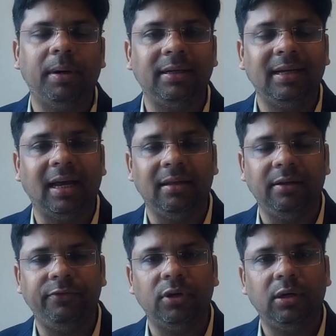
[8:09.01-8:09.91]
But yeah,
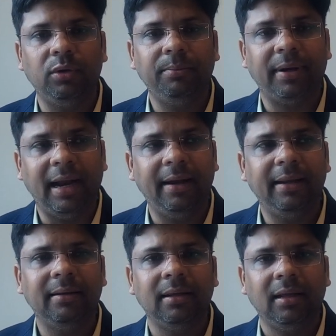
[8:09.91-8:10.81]
if you are doing
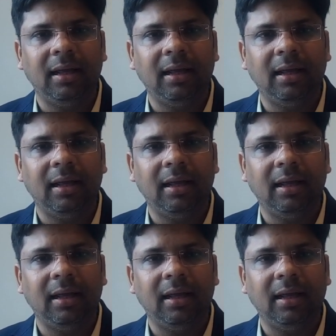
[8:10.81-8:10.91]
branding,